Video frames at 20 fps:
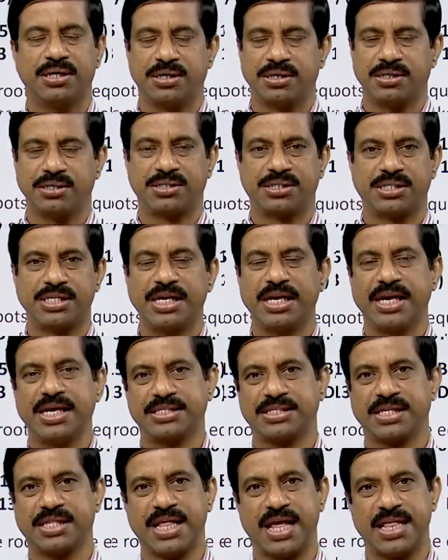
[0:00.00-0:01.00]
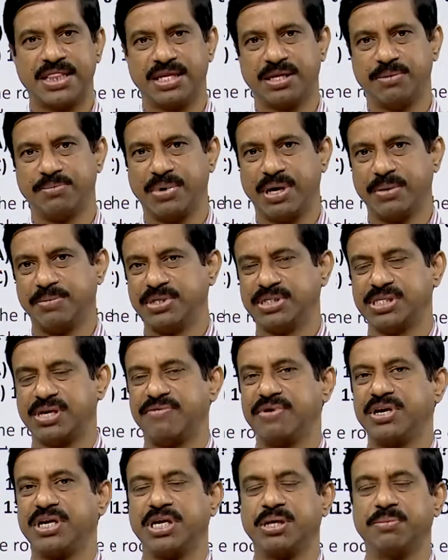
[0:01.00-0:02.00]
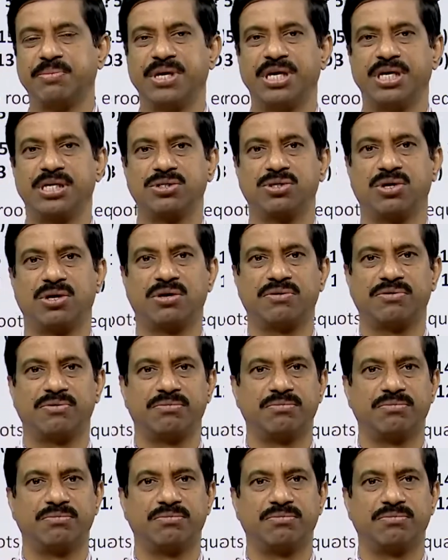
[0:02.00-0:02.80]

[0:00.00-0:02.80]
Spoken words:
still lesser than that, maybe 17 minutes or